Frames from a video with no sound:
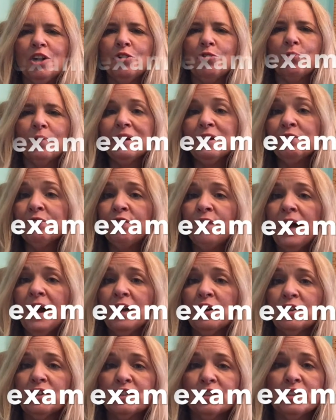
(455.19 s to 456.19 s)
Ring of
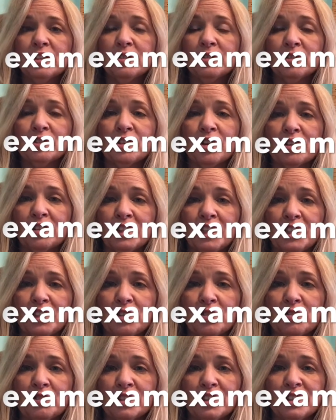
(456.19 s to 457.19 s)
Fire is another song that
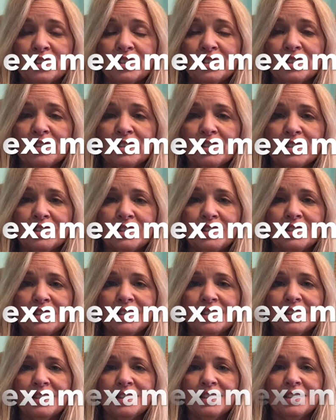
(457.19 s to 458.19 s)
uses
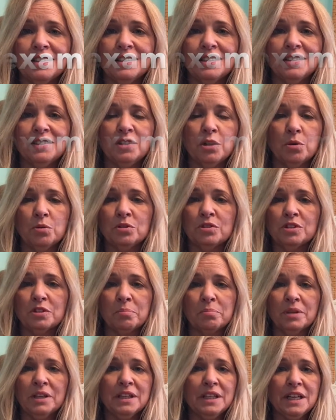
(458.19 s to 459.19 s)
notes
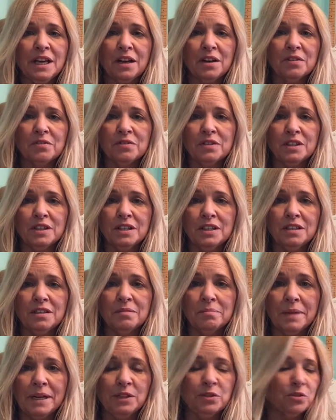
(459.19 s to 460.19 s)
completely out of the
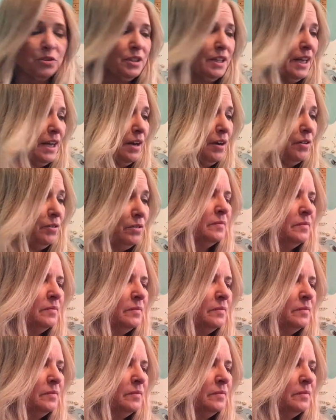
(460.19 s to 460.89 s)
major scale.